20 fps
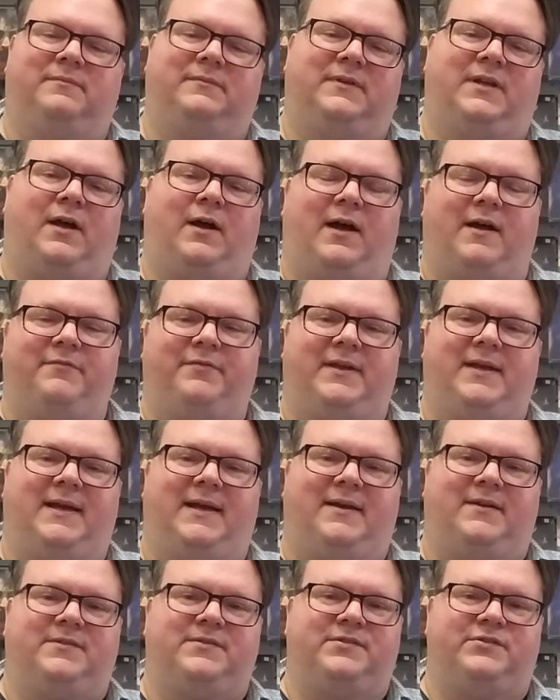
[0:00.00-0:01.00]

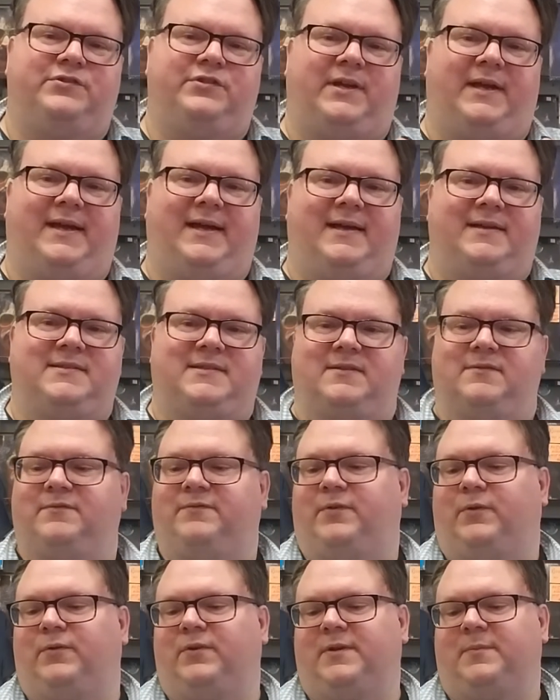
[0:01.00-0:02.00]
coffeehouse jazz and
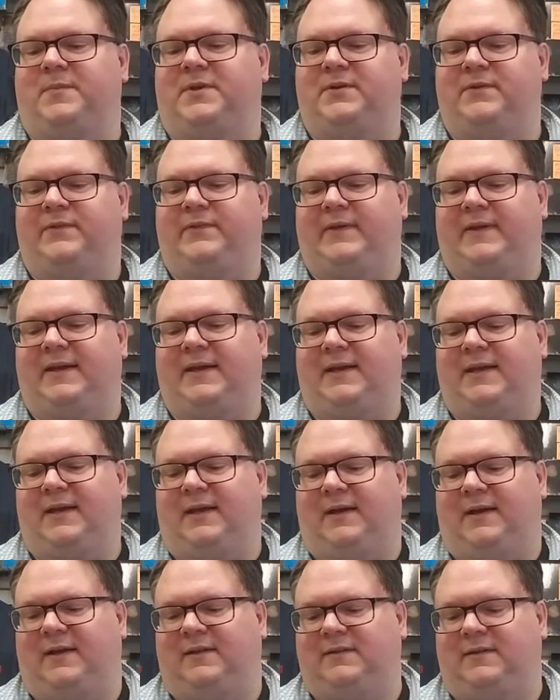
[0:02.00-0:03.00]
folk music,
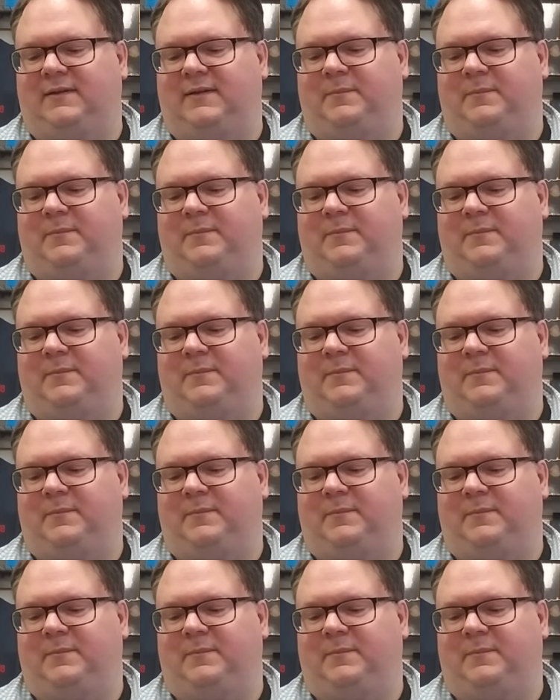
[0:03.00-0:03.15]
uh,